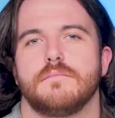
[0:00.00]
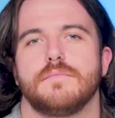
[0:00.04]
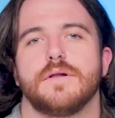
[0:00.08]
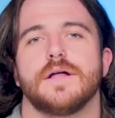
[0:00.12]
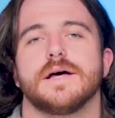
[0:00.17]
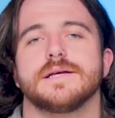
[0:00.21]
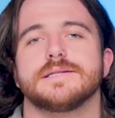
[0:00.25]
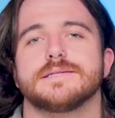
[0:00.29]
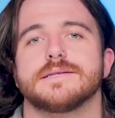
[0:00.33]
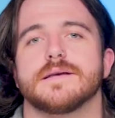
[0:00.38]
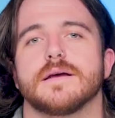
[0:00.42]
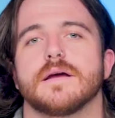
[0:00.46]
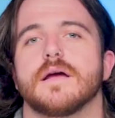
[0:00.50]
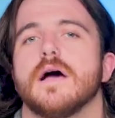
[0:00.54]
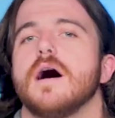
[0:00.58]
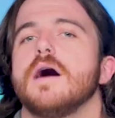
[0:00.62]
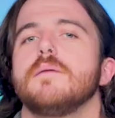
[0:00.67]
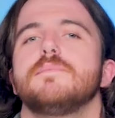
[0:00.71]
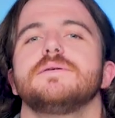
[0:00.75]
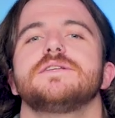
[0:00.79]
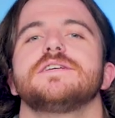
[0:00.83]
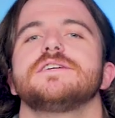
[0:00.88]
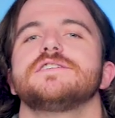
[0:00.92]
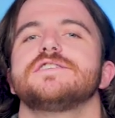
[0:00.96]
Plus,
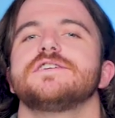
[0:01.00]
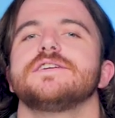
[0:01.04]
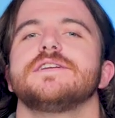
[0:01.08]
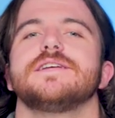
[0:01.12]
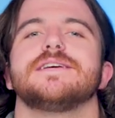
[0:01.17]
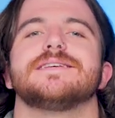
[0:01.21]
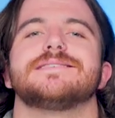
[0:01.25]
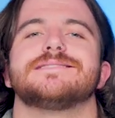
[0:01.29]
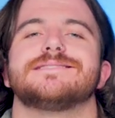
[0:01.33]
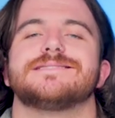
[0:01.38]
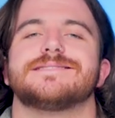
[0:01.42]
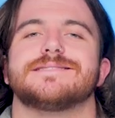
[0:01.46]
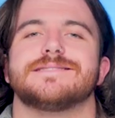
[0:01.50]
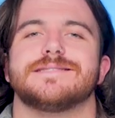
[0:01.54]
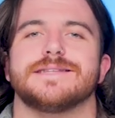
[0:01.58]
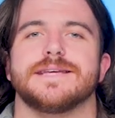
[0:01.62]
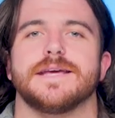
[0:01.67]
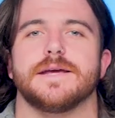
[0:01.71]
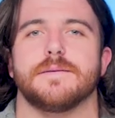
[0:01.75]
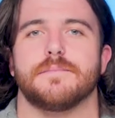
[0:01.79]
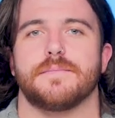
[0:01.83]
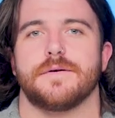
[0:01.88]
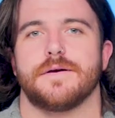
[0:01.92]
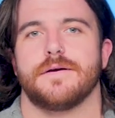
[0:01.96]
competition is
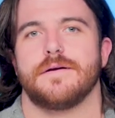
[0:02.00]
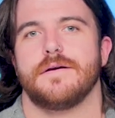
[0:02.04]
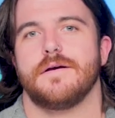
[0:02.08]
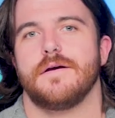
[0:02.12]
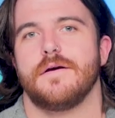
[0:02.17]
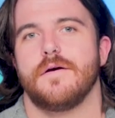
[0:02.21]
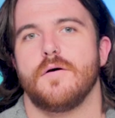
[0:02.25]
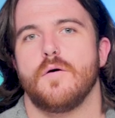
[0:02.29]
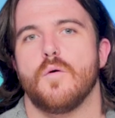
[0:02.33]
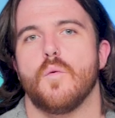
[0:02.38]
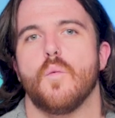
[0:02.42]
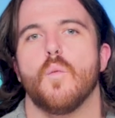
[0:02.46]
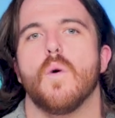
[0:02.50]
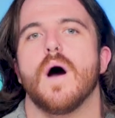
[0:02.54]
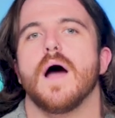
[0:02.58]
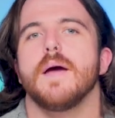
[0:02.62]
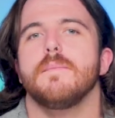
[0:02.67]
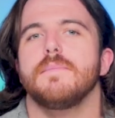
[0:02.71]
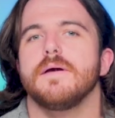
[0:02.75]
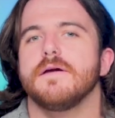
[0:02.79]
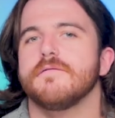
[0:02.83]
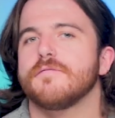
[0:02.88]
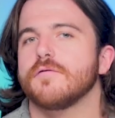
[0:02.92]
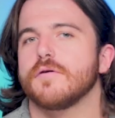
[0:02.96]
steep. Why
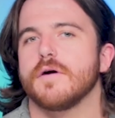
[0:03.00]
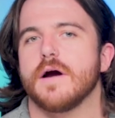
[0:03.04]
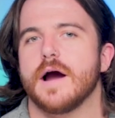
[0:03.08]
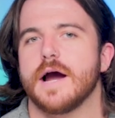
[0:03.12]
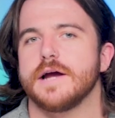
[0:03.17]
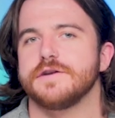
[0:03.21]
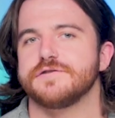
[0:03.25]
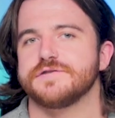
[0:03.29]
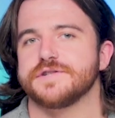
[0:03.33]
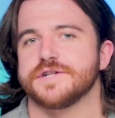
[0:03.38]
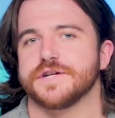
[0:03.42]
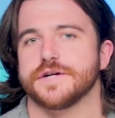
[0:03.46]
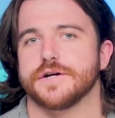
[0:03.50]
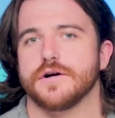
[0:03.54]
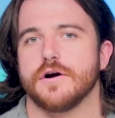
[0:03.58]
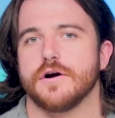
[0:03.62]
pay for a hydrogen